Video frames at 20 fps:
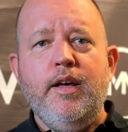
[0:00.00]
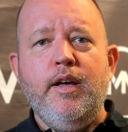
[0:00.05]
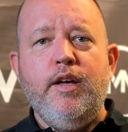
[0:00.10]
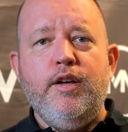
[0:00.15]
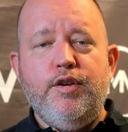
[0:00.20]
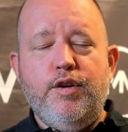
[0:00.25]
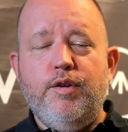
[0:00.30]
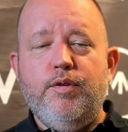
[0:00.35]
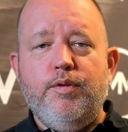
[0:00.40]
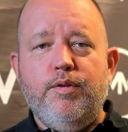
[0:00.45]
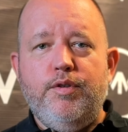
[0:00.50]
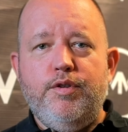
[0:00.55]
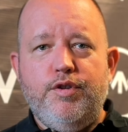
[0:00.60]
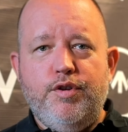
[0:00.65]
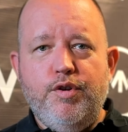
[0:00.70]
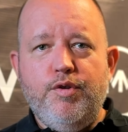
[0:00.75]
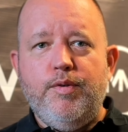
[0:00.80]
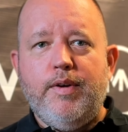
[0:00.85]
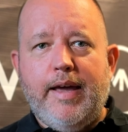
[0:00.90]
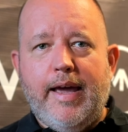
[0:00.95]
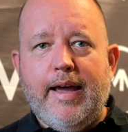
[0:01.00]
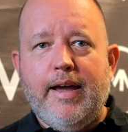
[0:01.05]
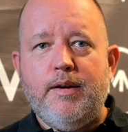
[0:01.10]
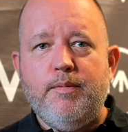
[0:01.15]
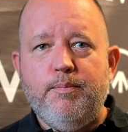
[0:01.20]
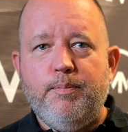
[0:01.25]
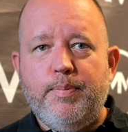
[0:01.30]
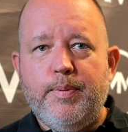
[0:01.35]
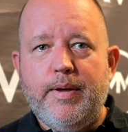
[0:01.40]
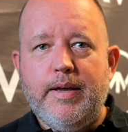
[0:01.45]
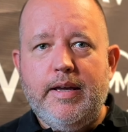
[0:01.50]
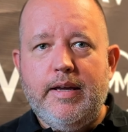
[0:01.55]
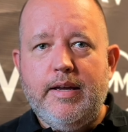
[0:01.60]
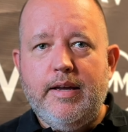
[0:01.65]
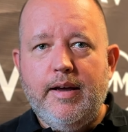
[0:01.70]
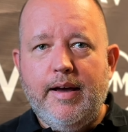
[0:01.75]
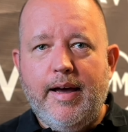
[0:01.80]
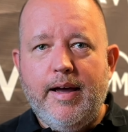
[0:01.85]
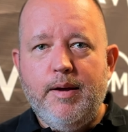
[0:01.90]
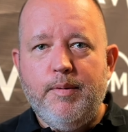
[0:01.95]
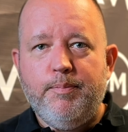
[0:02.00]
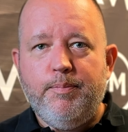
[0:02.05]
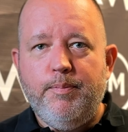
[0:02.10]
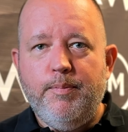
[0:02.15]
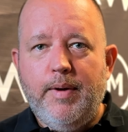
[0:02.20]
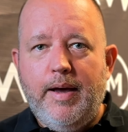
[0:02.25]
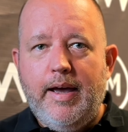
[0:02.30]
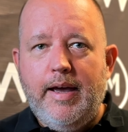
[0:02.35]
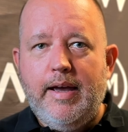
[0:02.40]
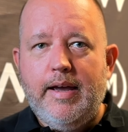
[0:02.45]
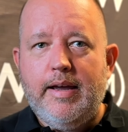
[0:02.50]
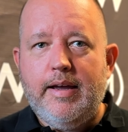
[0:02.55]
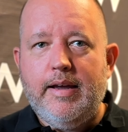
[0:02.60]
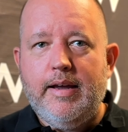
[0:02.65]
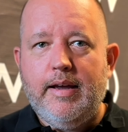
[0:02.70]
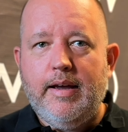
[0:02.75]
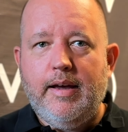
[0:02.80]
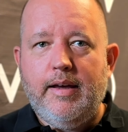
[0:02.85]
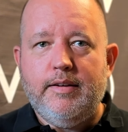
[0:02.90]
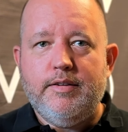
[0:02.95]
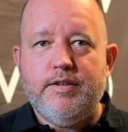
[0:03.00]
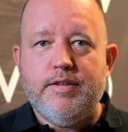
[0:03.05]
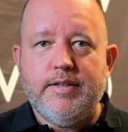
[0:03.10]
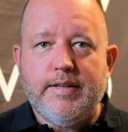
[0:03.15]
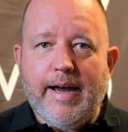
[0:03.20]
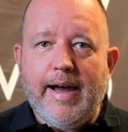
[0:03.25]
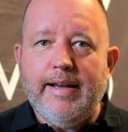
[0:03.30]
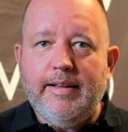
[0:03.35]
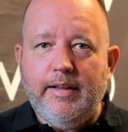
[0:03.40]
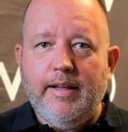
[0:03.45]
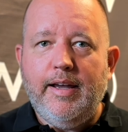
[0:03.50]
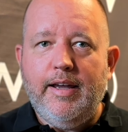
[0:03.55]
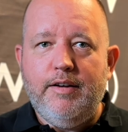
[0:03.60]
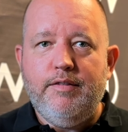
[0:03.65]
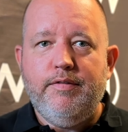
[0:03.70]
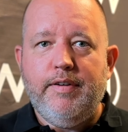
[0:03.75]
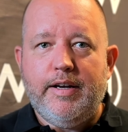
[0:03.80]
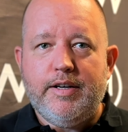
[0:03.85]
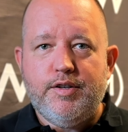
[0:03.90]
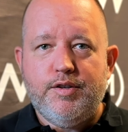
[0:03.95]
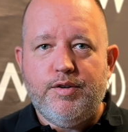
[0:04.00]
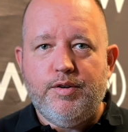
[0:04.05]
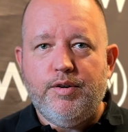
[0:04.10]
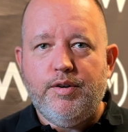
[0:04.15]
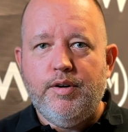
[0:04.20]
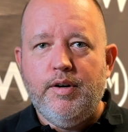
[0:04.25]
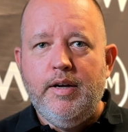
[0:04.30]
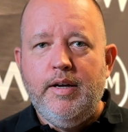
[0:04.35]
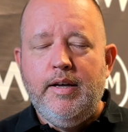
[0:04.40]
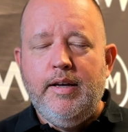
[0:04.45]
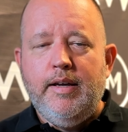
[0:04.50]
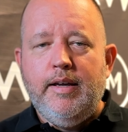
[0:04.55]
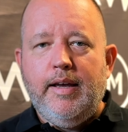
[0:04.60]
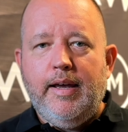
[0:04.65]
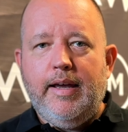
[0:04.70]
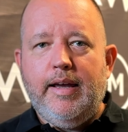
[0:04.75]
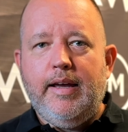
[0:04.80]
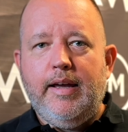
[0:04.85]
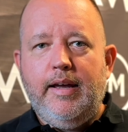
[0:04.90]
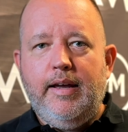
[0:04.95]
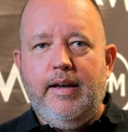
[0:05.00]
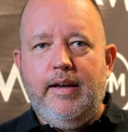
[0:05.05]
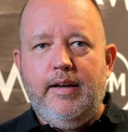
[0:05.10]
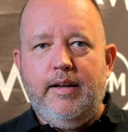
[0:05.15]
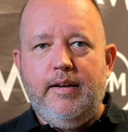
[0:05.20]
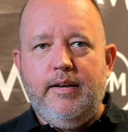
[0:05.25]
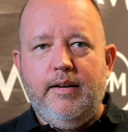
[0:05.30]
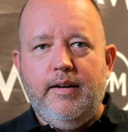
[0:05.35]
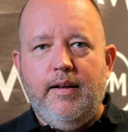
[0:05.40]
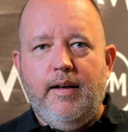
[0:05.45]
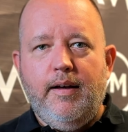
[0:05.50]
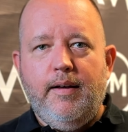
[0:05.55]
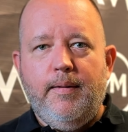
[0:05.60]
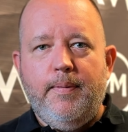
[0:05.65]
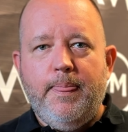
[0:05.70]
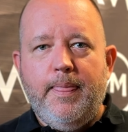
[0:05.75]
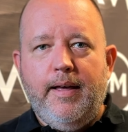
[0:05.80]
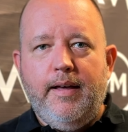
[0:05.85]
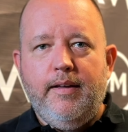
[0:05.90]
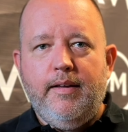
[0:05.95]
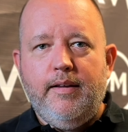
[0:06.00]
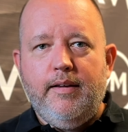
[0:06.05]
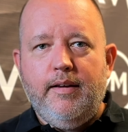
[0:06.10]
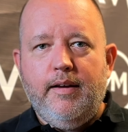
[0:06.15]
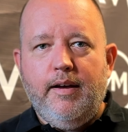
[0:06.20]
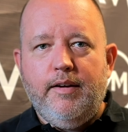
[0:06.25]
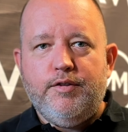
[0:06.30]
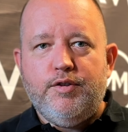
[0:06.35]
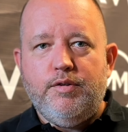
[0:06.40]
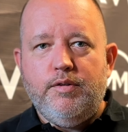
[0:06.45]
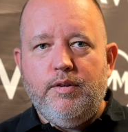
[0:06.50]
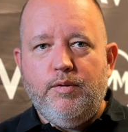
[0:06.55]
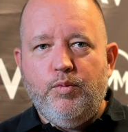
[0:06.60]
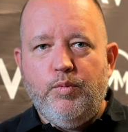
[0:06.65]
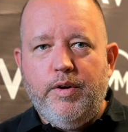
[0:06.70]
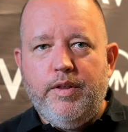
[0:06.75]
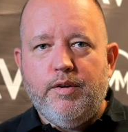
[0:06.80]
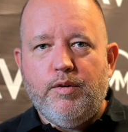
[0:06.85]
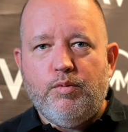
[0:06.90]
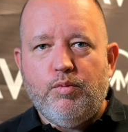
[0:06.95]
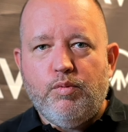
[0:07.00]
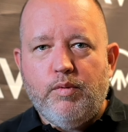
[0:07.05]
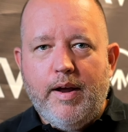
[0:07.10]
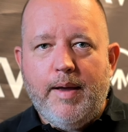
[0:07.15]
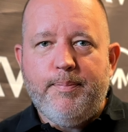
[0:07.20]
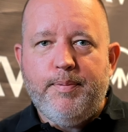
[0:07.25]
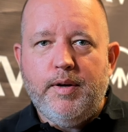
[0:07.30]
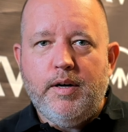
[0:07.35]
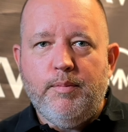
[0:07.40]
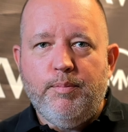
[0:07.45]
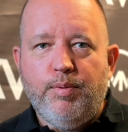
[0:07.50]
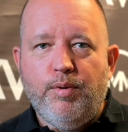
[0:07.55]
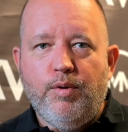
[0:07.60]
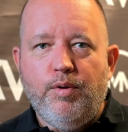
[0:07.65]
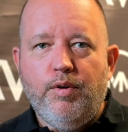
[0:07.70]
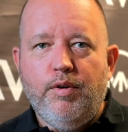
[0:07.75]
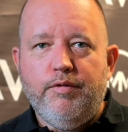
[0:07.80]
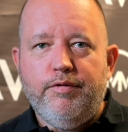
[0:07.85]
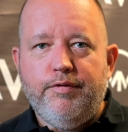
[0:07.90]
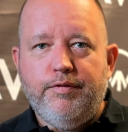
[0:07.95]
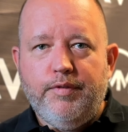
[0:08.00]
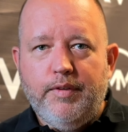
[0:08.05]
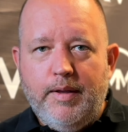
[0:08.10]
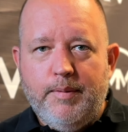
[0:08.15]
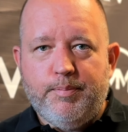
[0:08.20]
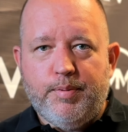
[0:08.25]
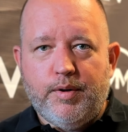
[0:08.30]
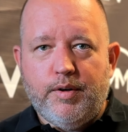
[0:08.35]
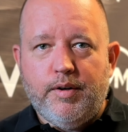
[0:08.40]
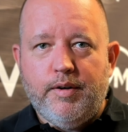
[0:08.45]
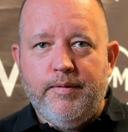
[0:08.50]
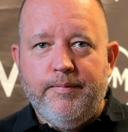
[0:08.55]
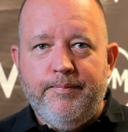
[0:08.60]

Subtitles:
you can be a silent investor in with a reputable flipper